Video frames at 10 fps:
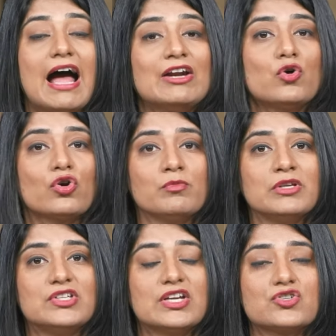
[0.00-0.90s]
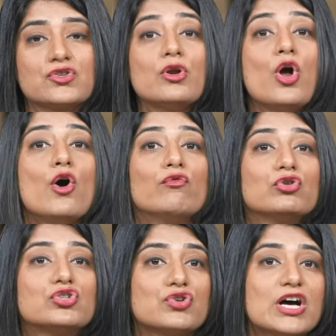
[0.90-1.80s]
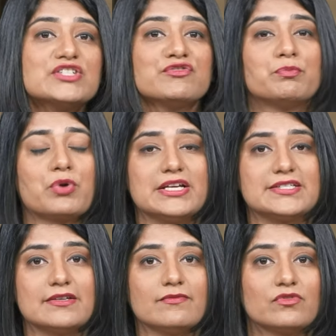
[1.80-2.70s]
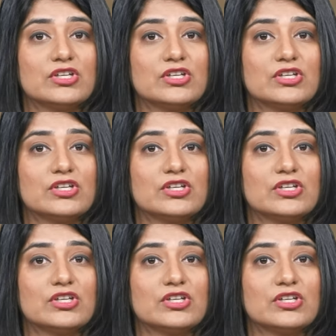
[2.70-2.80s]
and documentation for transfer pricing.